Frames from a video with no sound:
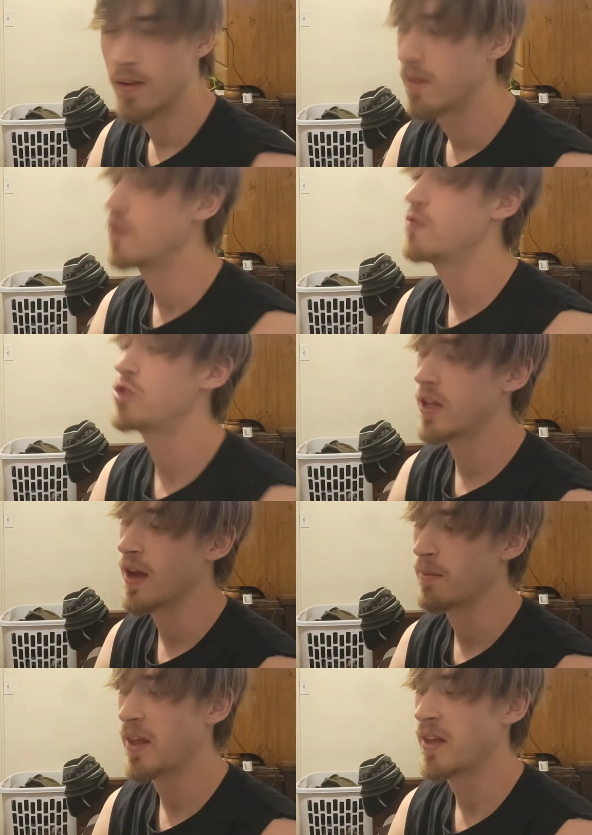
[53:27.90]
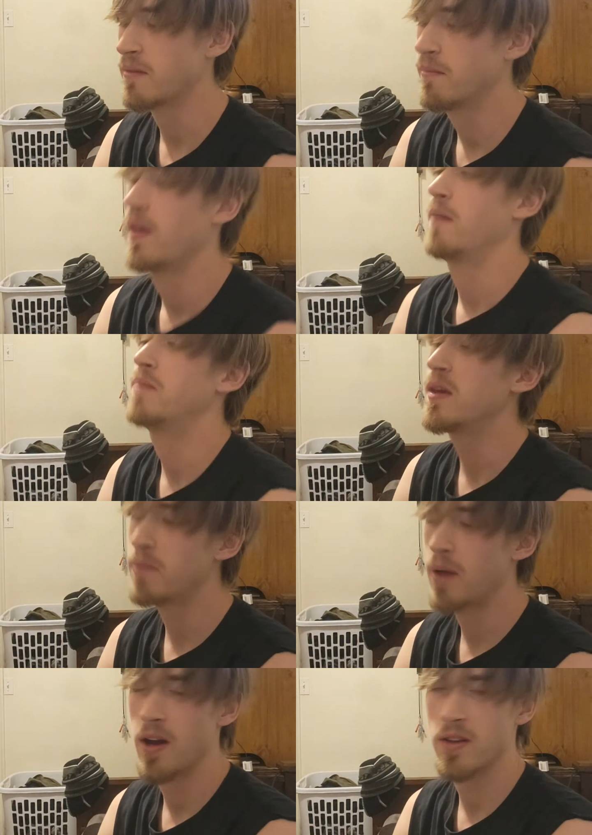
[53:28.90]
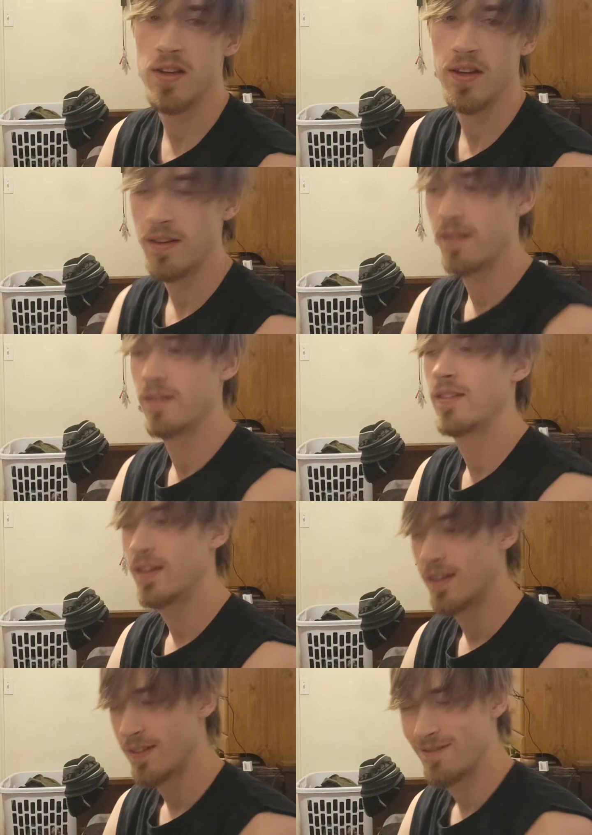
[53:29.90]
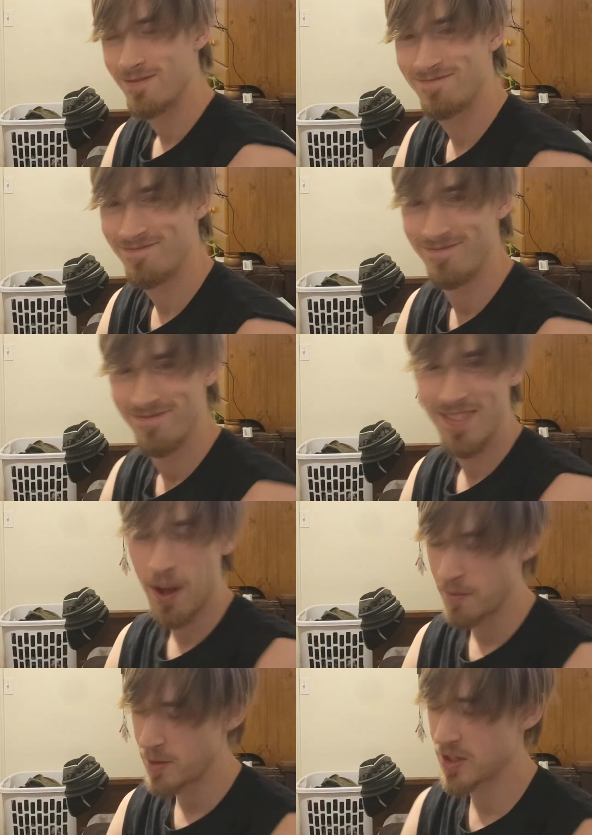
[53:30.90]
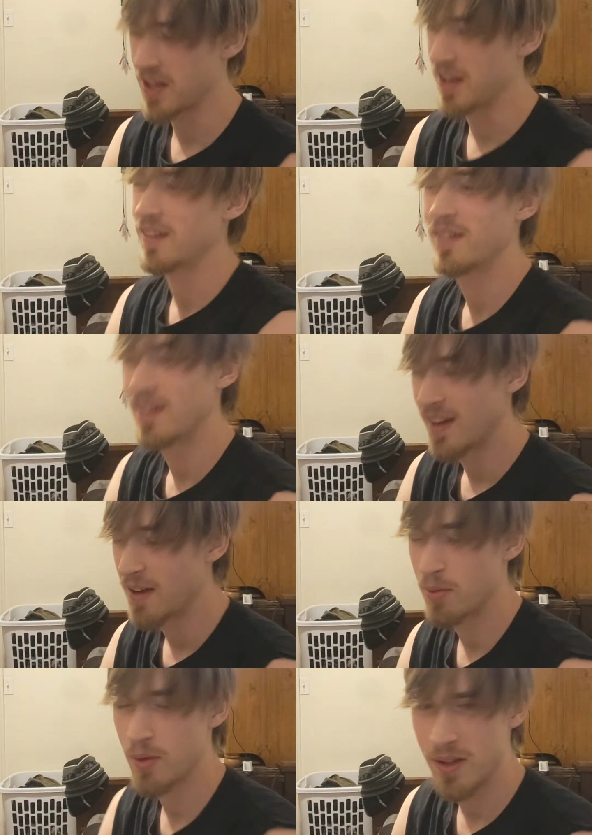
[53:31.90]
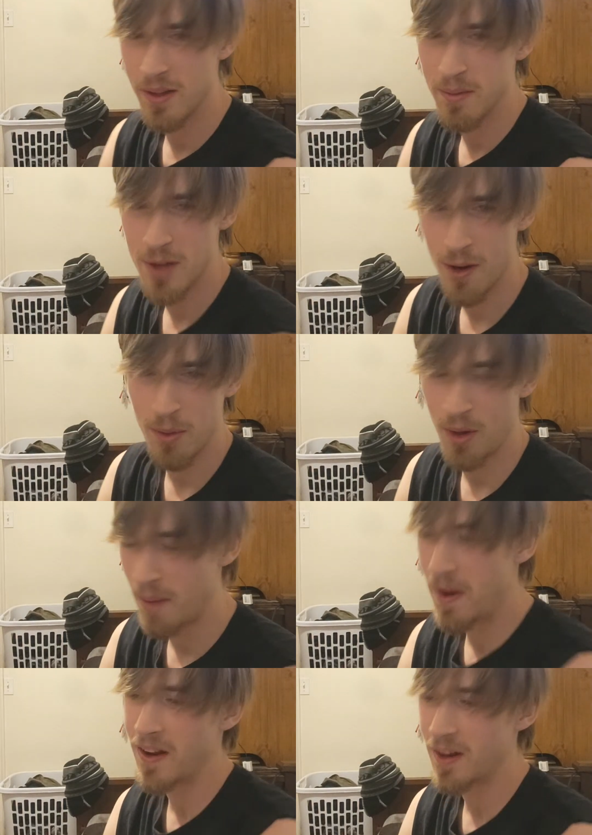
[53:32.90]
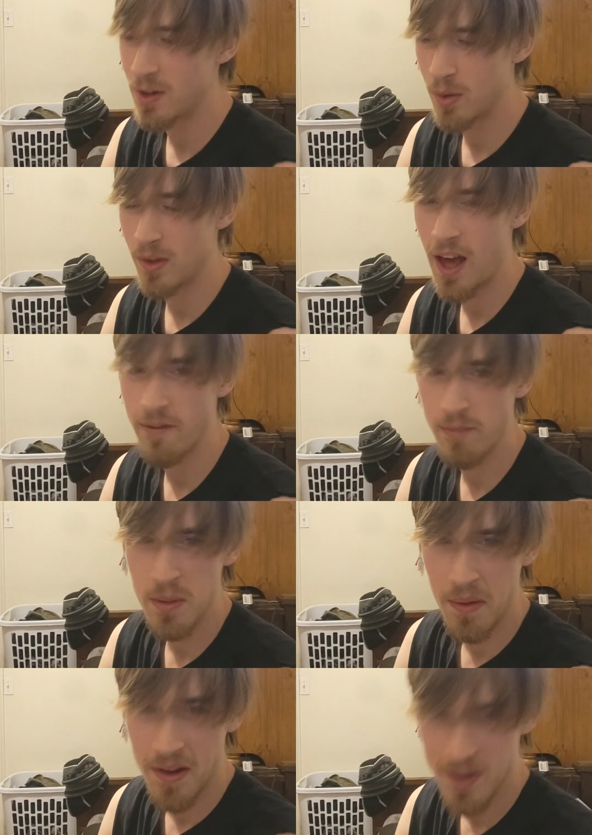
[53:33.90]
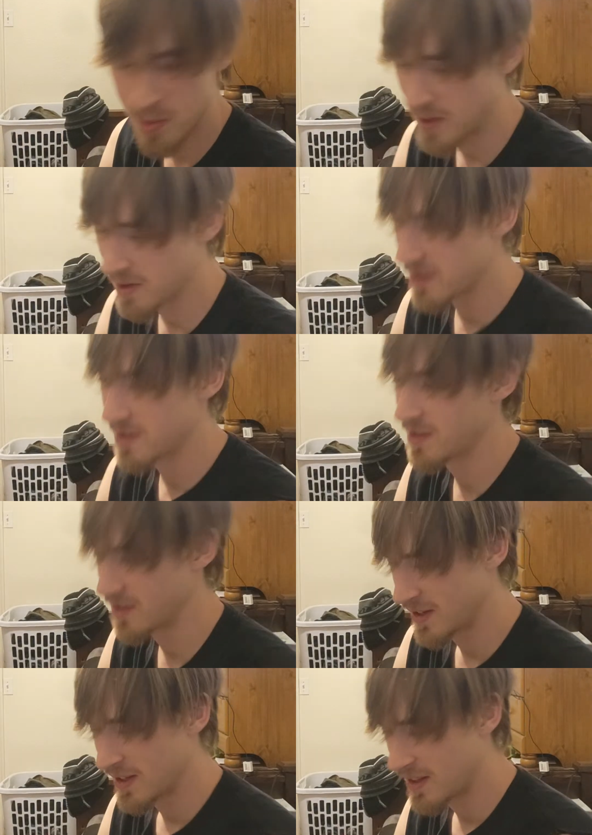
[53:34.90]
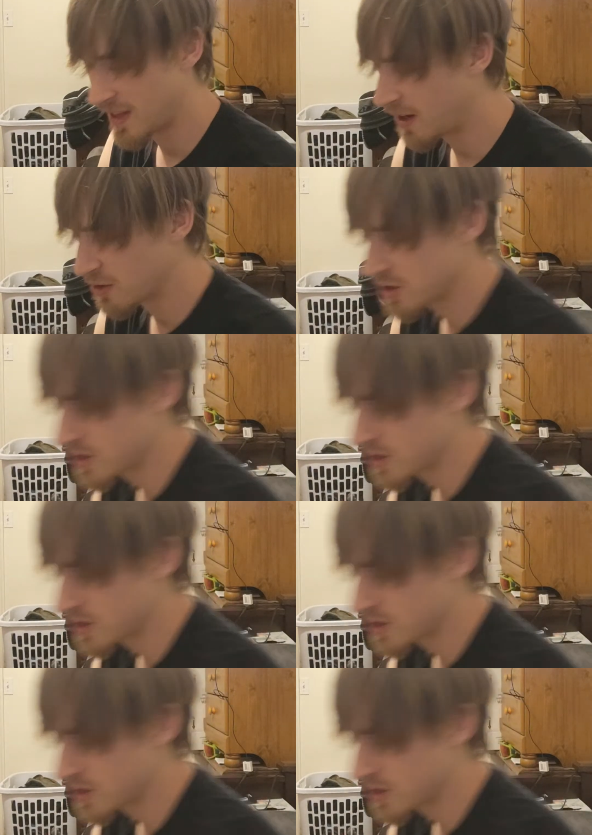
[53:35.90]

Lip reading: Usually I'm like beatboxing. No, I'm just kidding. I really am terrible. I'm not gonna do a live beatbox because then I'll just